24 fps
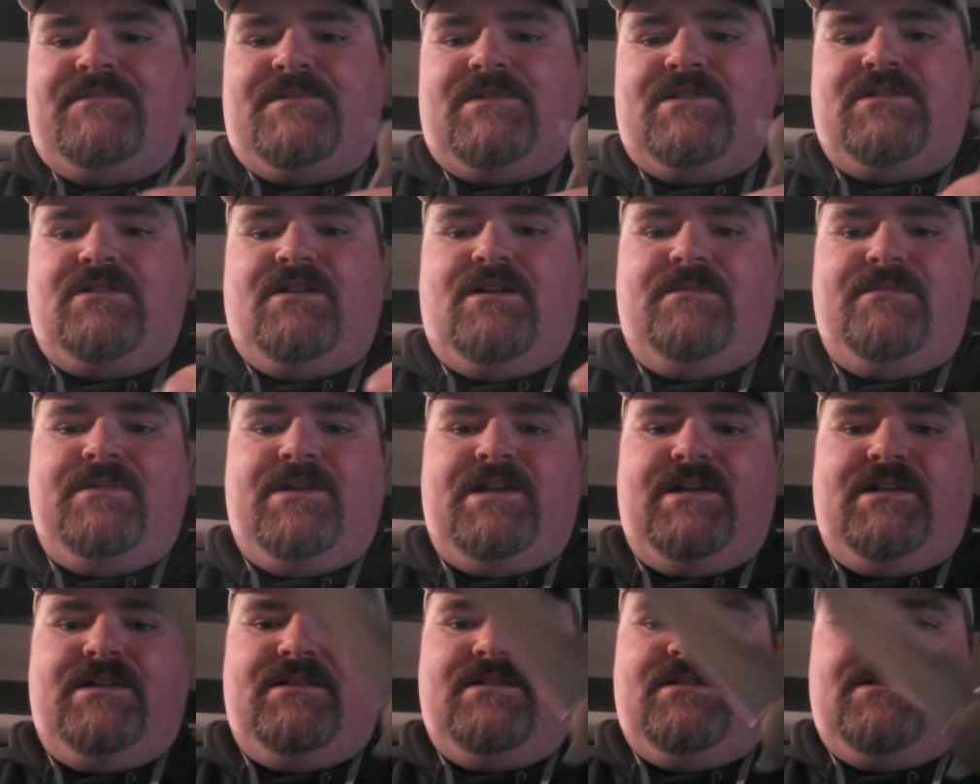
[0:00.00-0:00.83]
So I
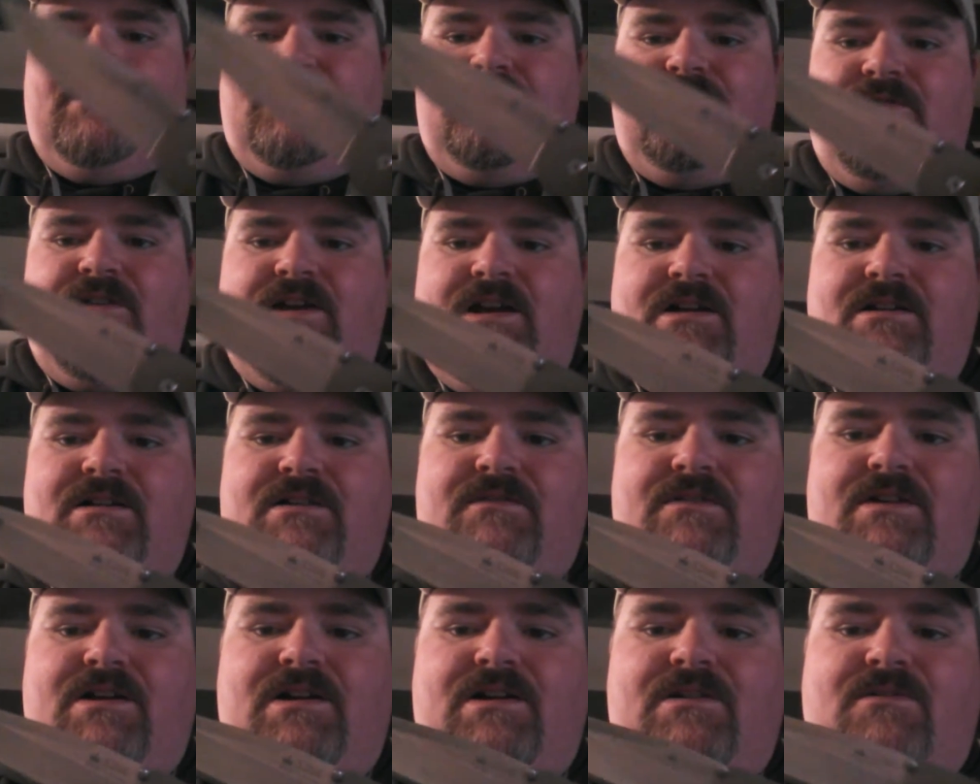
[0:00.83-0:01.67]
mean, very,
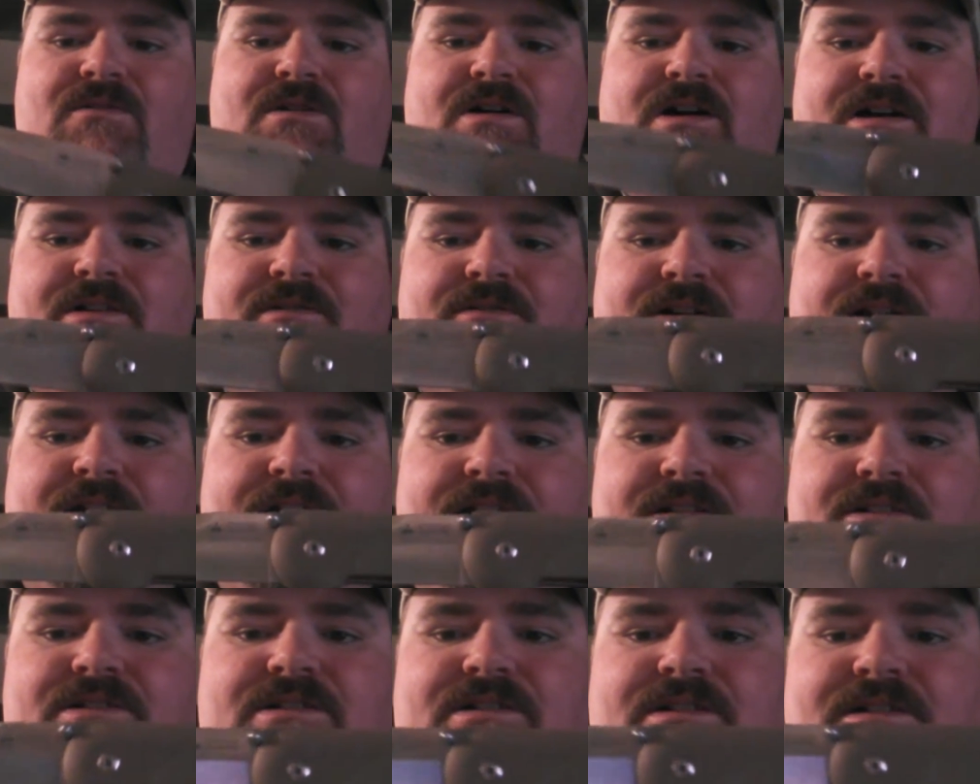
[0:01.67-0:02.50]
very wide
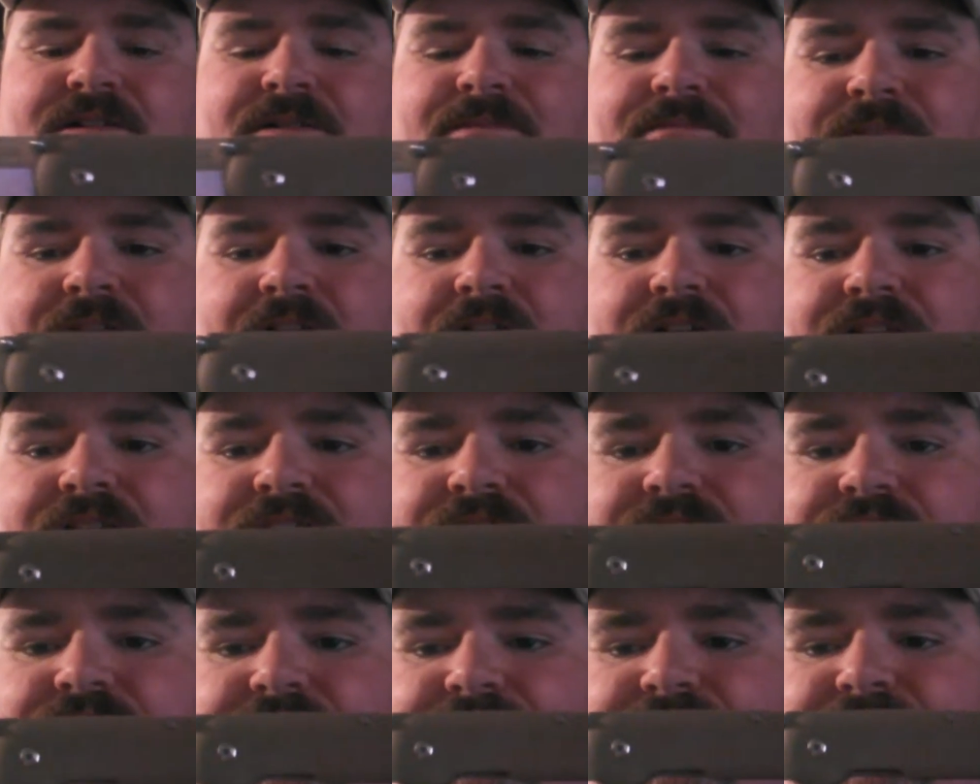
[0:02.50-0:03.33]
range. Now
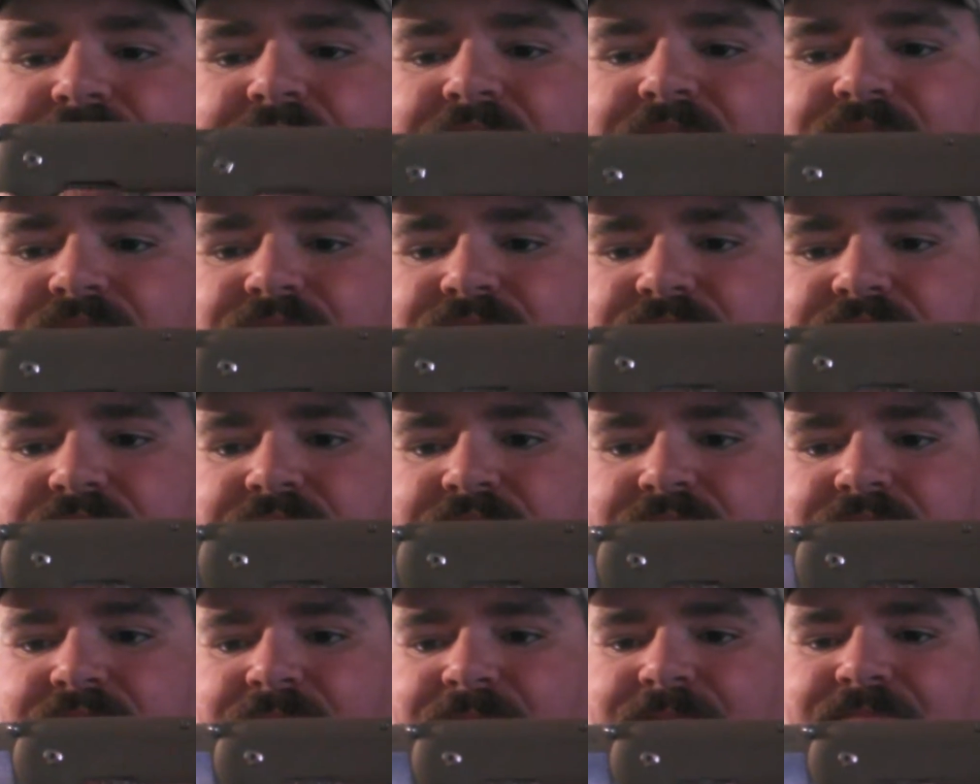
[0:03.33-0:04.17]
this is the Biker
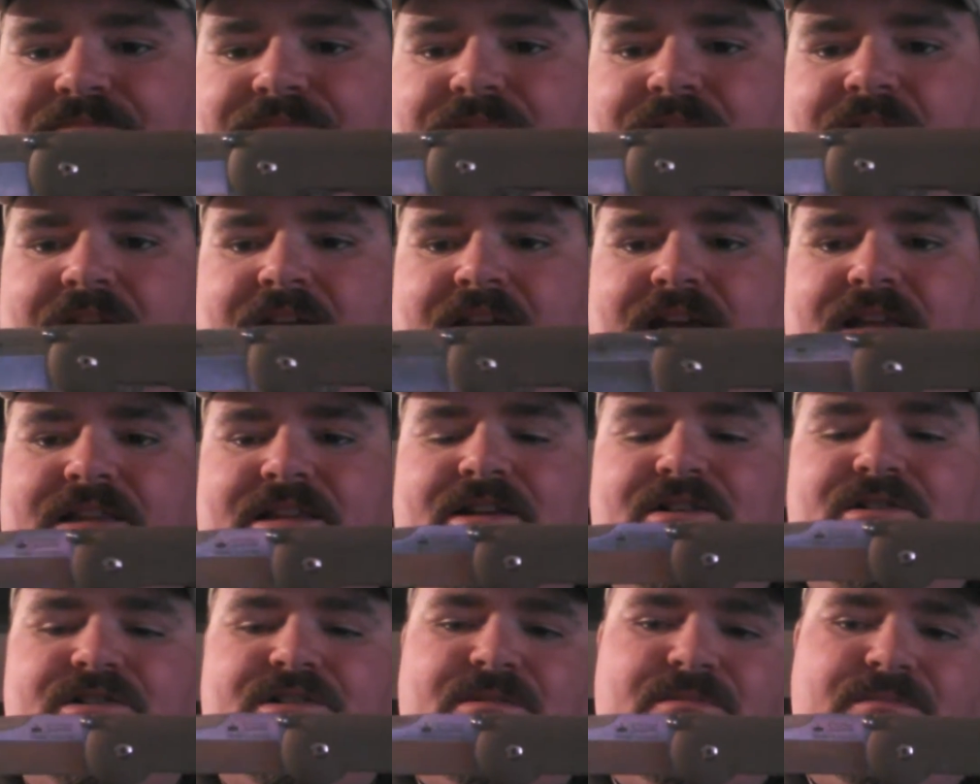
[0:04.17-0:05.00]
Z, and
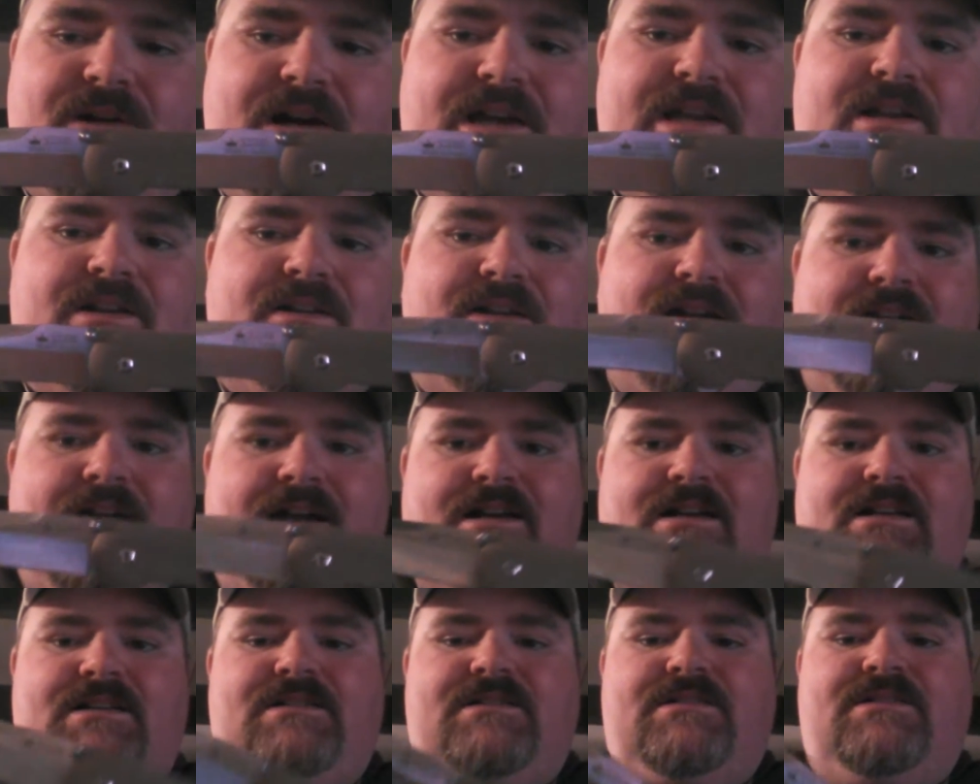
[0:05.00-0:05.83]
there's a Biker
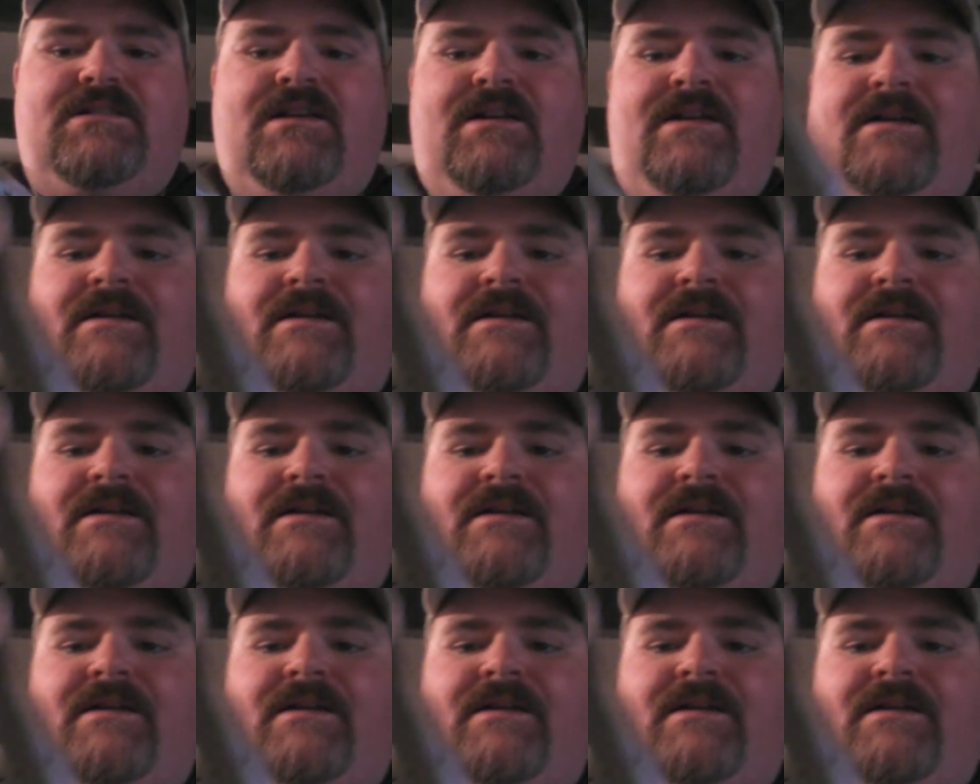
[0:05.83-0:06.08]
X.